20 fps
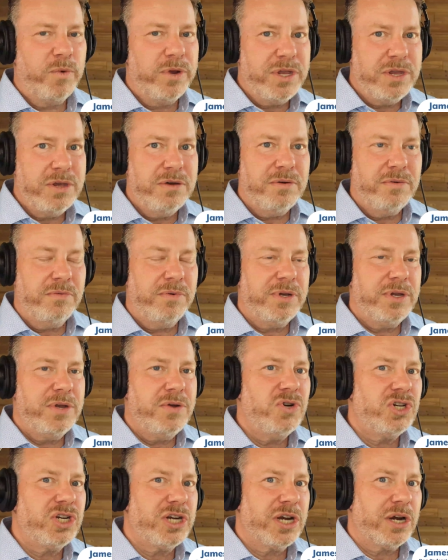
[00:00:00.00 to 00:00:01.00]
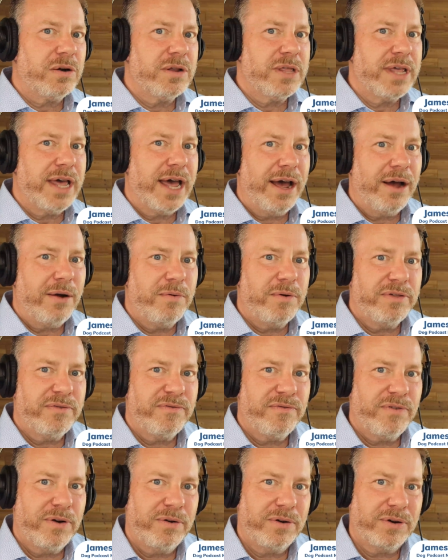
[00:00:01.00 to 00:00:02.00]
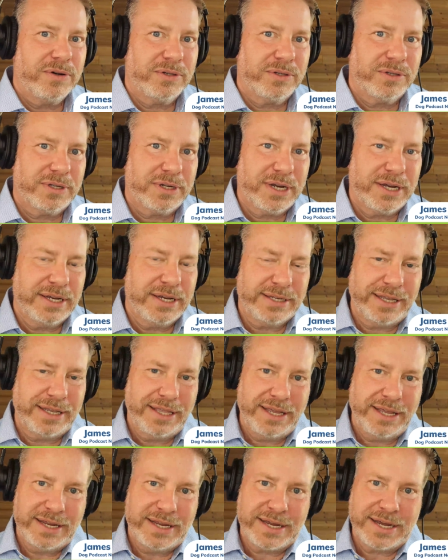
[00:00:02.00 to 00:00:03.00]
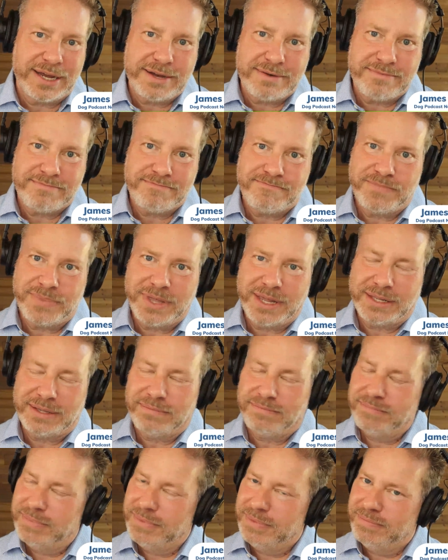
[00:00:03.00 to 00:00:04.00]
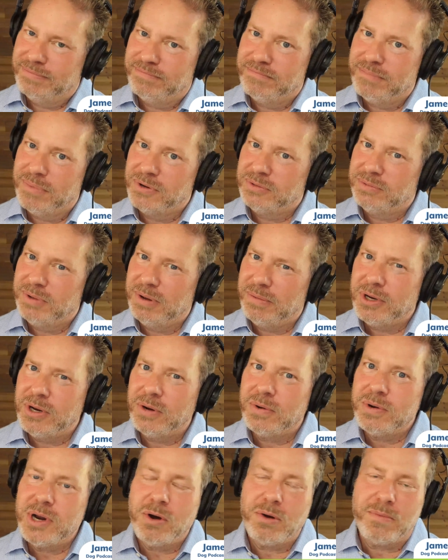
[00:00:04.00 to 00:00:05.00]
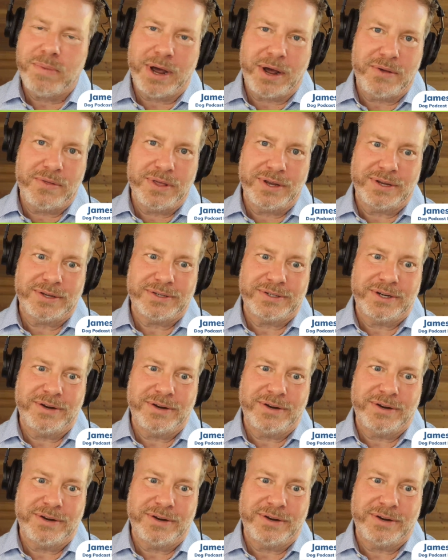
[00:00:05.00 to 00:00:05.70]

Will you share that with folks? Because I think that most people don't know about this.